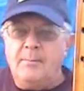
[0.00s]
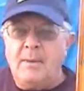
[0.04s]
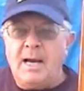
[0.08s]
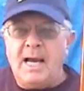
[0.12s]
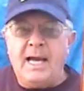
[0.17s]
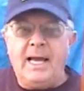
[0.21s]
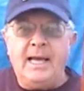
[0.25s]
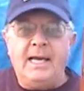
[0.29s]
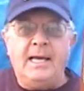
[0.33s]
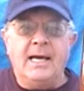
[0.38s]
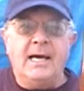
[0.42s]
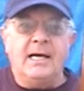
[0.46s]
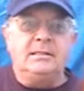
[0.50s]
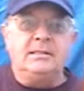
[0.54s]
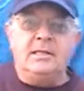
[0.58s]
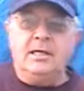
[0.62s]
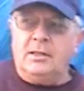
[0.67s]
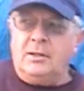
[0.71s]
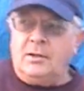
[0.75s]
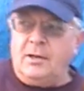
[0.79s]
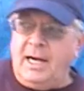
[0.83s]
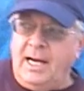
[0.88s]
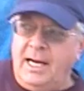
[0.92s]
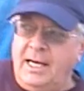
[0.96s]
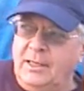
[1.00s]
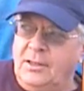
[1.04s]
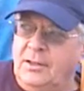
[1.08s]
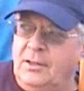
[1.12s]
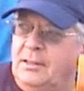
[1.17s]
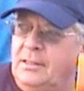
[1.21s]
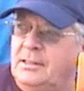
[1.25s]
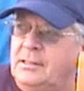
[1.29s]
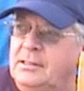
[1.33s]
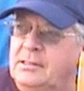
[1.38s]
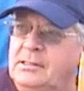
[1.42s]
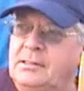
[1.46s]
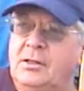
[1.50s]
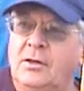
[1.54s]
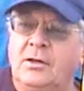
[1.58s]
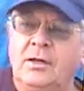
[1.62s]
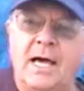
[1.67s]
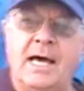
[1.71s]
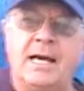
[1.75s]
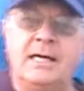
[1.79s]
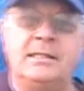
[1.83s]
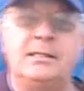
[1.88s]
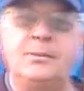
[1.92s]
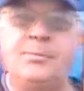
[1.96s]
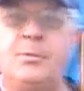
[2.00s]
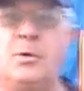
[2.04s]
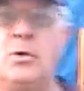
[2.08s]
my tiller handle. Still got to